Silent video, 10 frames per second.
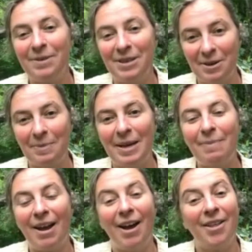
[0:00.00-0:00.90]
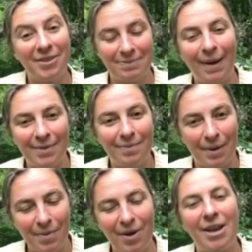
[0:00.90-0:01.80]
by others, by
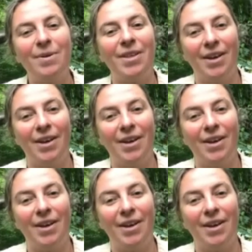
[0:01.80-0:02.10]
working with